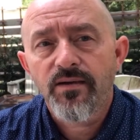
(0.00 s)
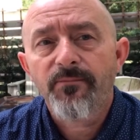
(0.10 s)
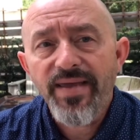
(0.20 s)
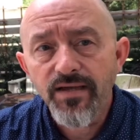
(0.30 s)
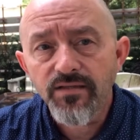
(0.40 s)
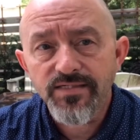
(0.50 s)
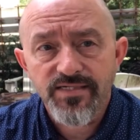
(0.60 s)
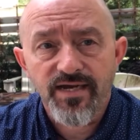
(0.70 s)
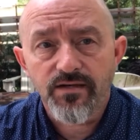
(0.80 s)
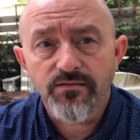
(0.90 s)
Bail us
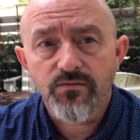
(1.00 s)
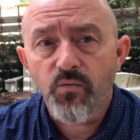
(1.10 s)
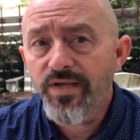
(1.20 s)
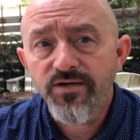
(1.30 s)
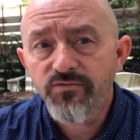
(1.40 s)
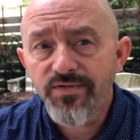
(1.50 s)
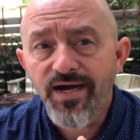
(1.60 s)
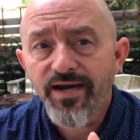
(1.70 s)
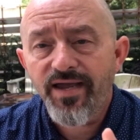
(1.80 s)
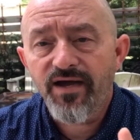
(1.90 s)
out. We do
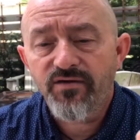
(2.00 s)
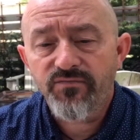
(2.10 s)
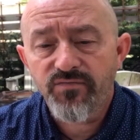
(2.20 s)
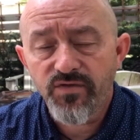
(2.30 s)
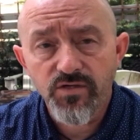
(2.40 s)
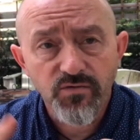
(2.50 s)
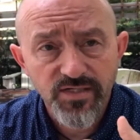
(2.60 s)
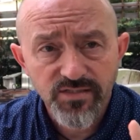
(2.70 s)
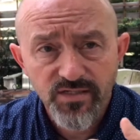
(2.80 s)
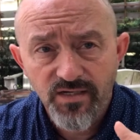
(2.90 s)
not have the U
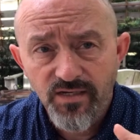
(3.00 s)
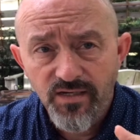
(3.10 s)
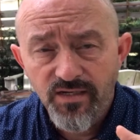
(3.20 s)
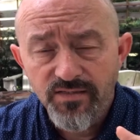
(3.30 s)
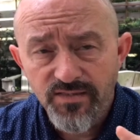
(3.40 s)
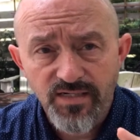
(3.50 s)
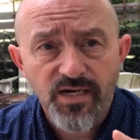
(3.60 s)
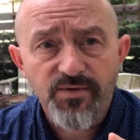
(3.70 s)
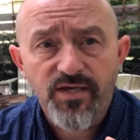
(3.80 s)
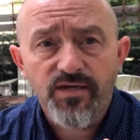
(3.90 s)
S
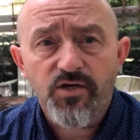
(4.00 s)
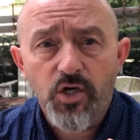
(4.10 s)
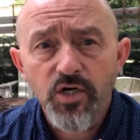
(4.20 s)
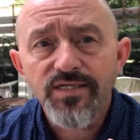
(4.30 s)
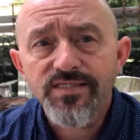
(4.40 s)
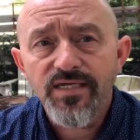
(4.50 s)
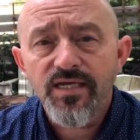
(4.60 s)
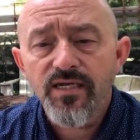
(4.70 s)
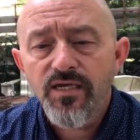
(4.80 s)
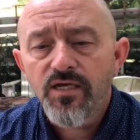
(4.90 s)
denominated
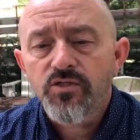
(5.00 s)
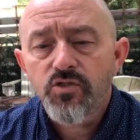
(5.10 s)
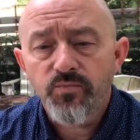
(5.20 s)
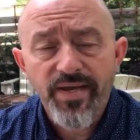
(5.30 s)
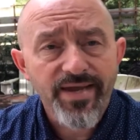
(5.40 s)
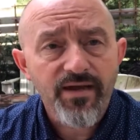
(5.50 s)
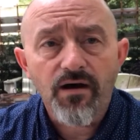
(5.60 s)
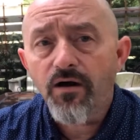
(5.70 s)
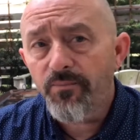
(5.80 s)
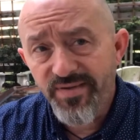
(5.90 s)
currency to pay
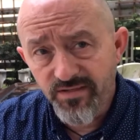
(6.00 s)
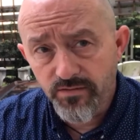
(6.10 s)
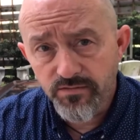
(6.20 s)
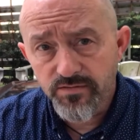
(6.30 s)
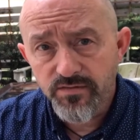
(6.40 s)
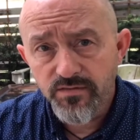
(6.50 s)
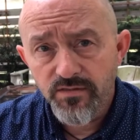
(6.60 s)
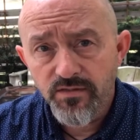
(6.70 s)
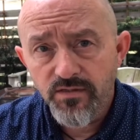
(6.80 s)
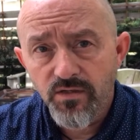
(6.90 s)
our bills.
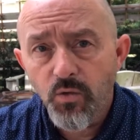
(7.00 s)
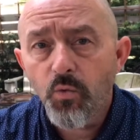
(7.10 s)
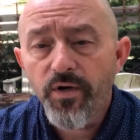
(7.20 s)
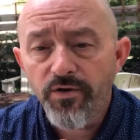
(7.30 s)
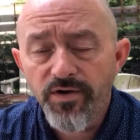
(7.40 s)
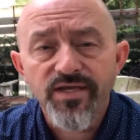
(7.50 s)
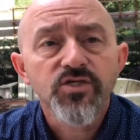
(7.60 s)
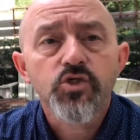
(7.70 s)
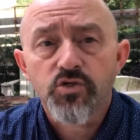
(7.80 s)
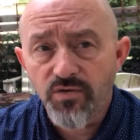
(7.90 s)
We're in
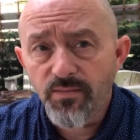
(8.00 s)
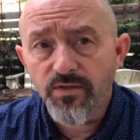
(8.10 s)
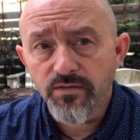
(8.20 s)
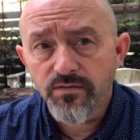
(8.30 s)
trouble.